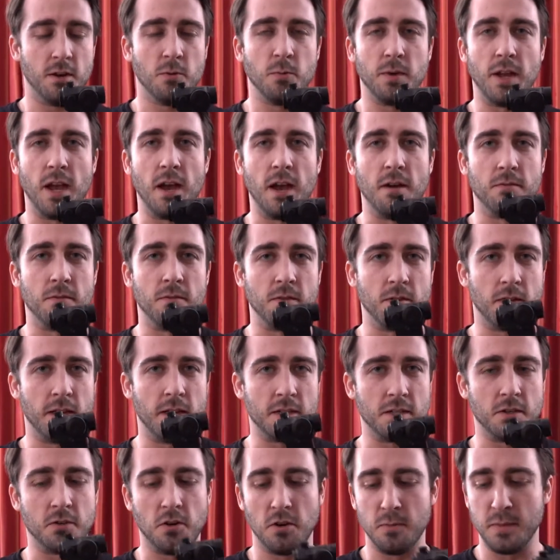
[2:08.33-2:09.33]
we have
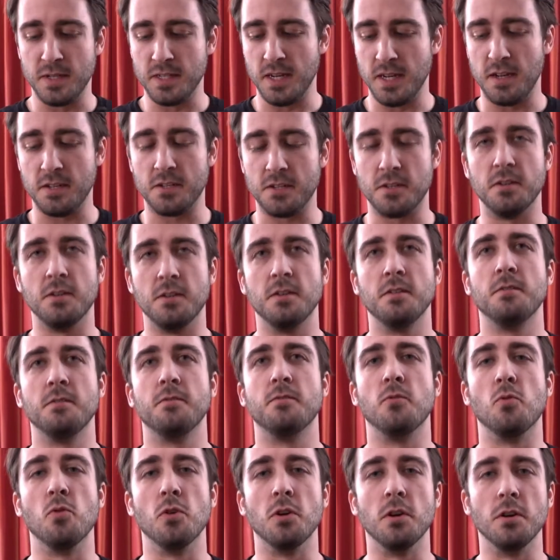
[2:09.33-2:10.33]
Classic Army's answer
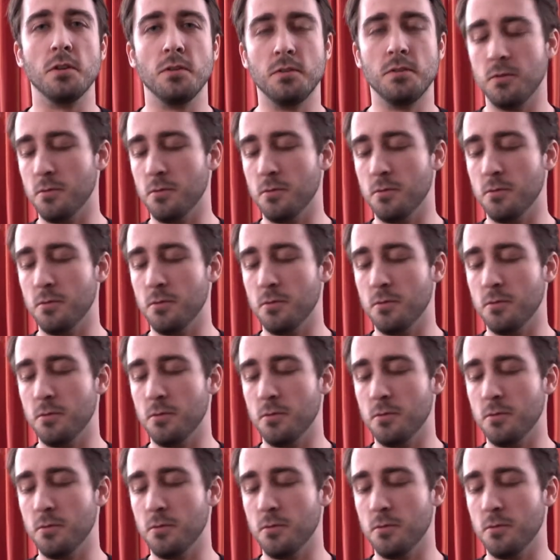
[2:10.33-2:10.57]
for,